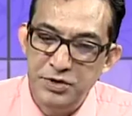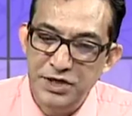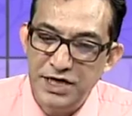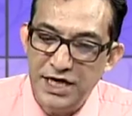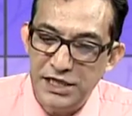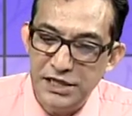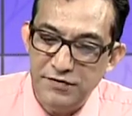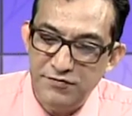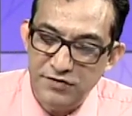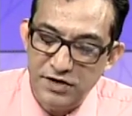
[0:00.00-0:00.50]

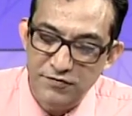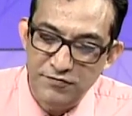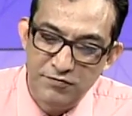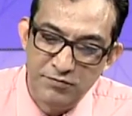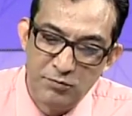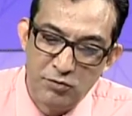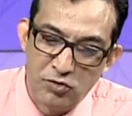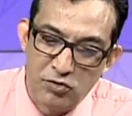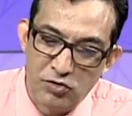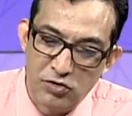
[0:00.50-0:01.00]
nice if
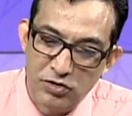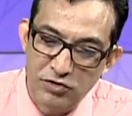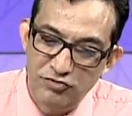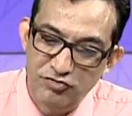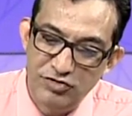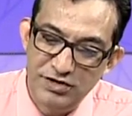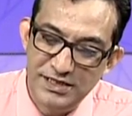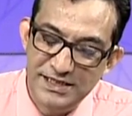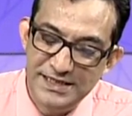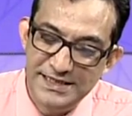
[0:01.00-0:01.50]
more
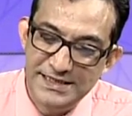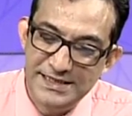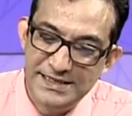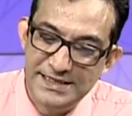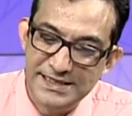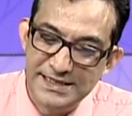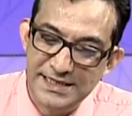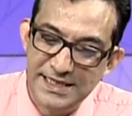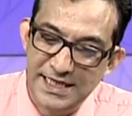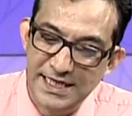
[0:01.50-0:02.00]
trainees
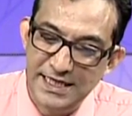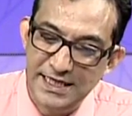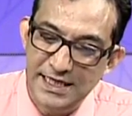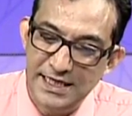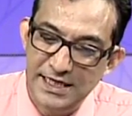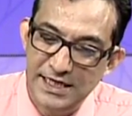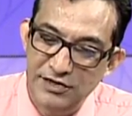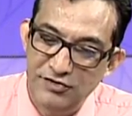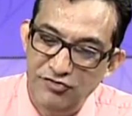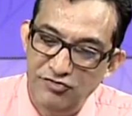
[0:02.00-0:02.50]
didn't think that
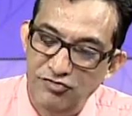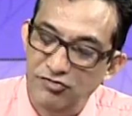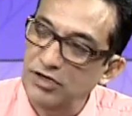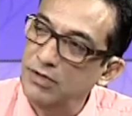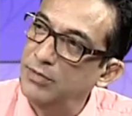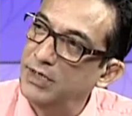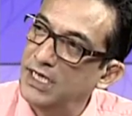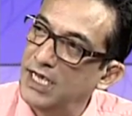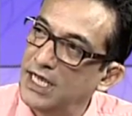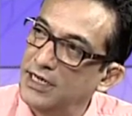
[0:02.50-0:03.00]
history
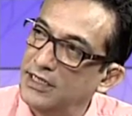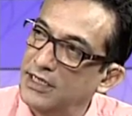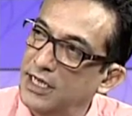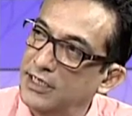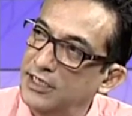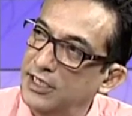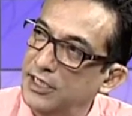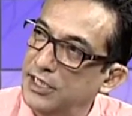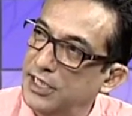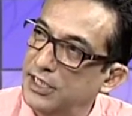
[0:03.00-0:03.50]
began in
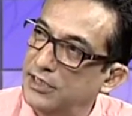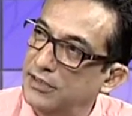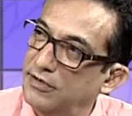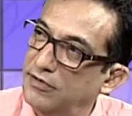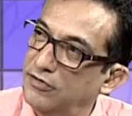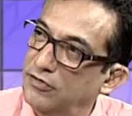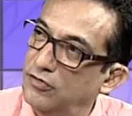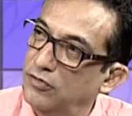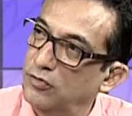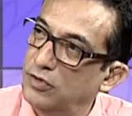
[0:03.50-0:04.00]

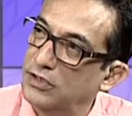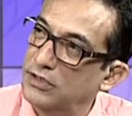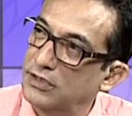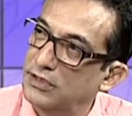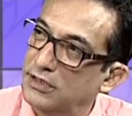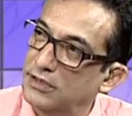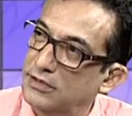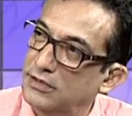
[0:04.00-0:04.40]
1962, wouldn't it?